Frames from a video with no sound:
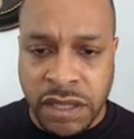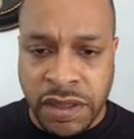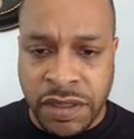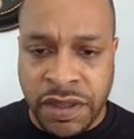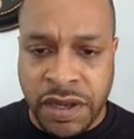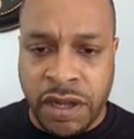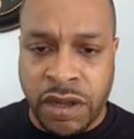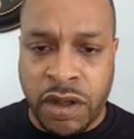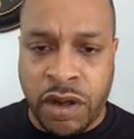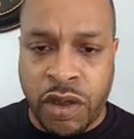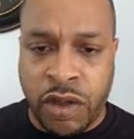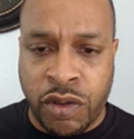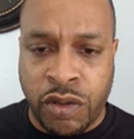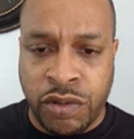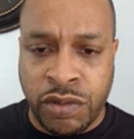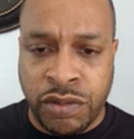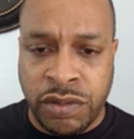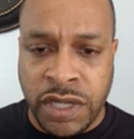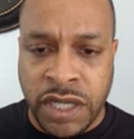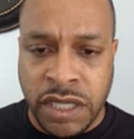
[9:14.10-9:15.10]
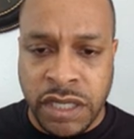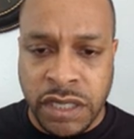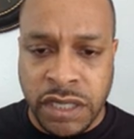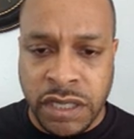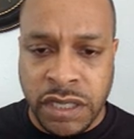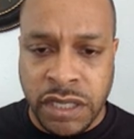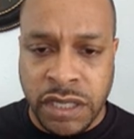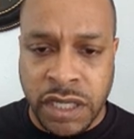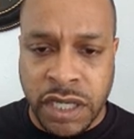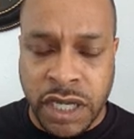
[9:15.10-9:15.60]
their own
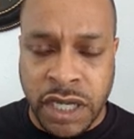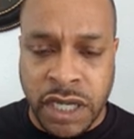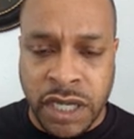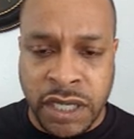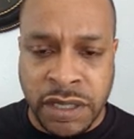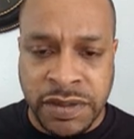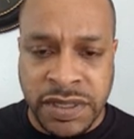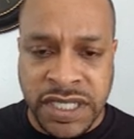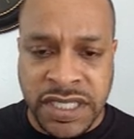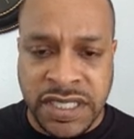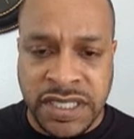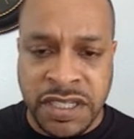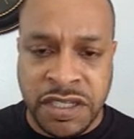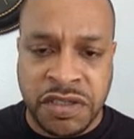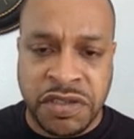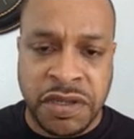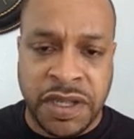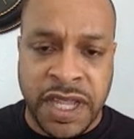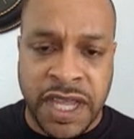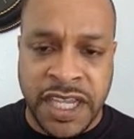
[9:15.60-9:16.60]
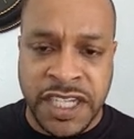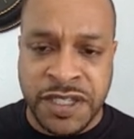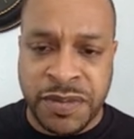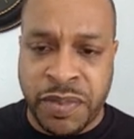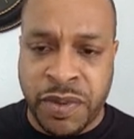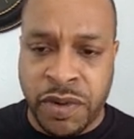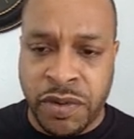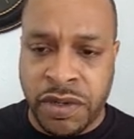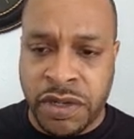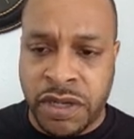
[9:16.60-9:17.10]

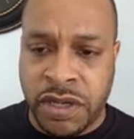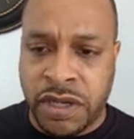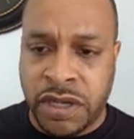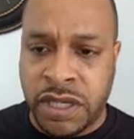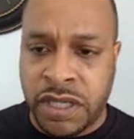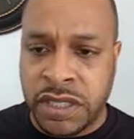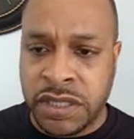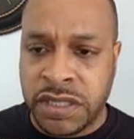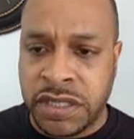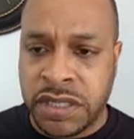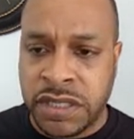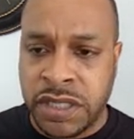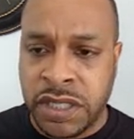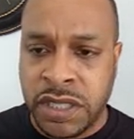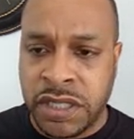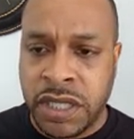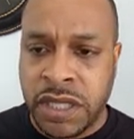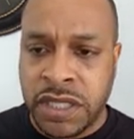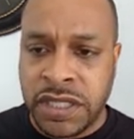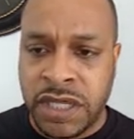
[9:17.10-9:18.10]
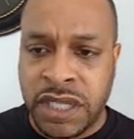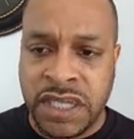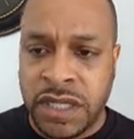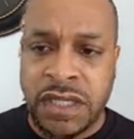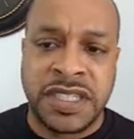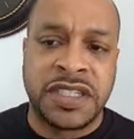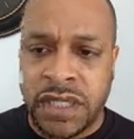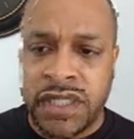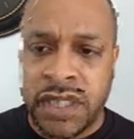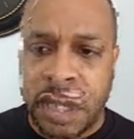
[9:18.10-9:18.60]
decentralized protocols,
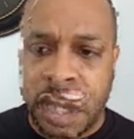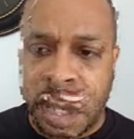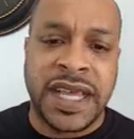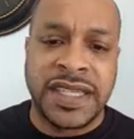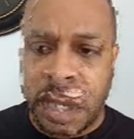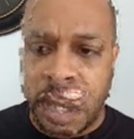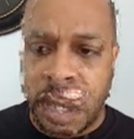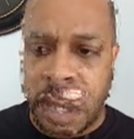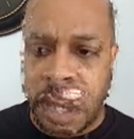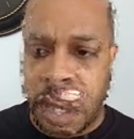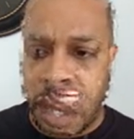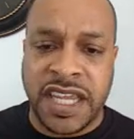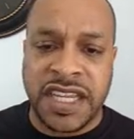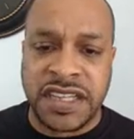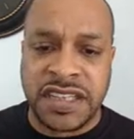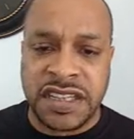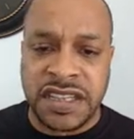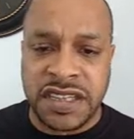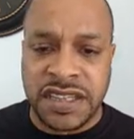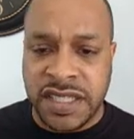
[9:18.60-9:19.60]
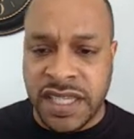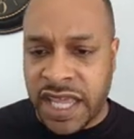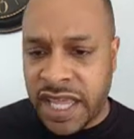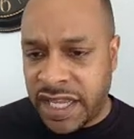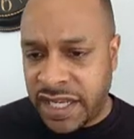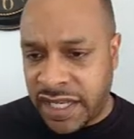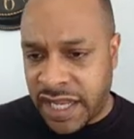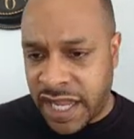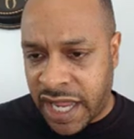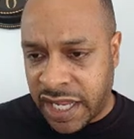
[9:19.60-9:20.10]
decentralized exchanges.
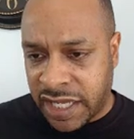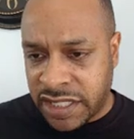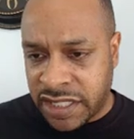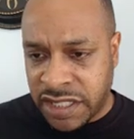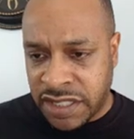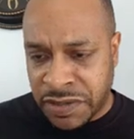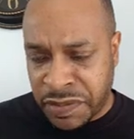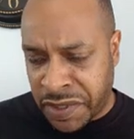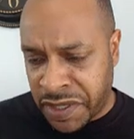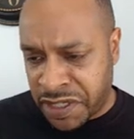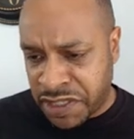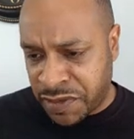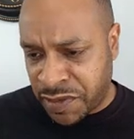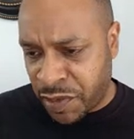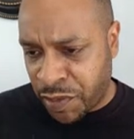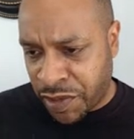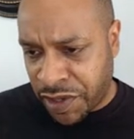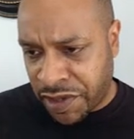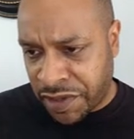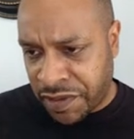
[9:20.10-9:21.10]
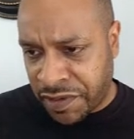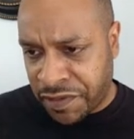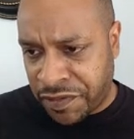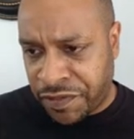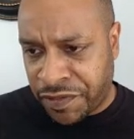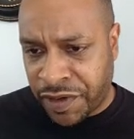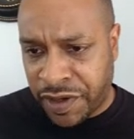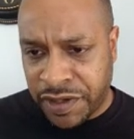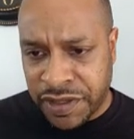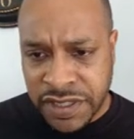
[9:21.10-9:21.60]
ADAX appears to be one of the
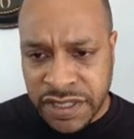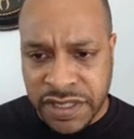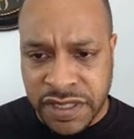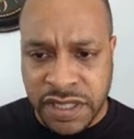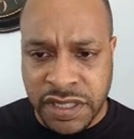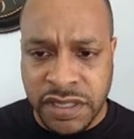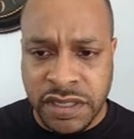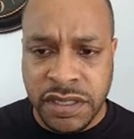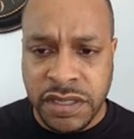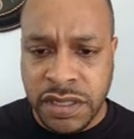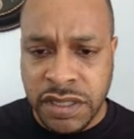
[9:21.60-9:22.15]
first.